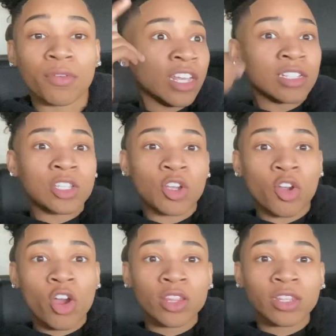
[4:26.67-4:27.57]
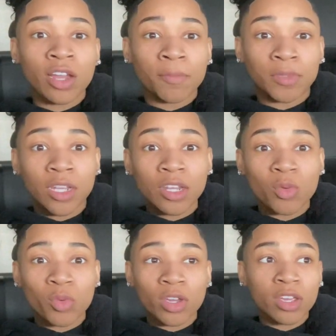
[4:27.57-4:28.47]
It's the girl that I'm
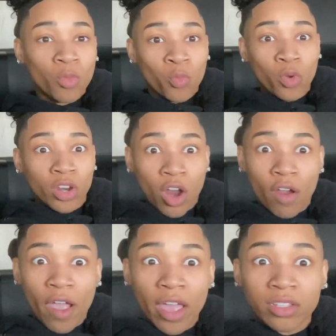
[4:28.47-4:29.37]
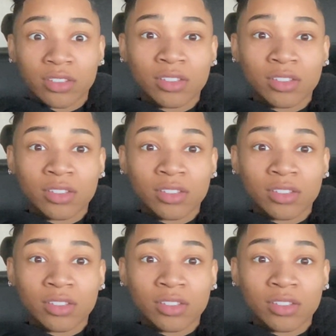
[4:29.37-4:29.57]
dealing with, with her ex.